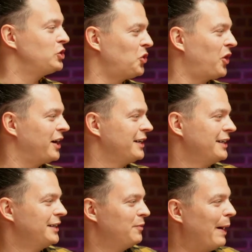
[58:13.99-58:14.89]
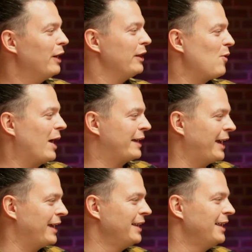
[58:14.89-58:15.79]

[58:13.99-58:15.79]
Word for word: He's literally a corpse, barely walking.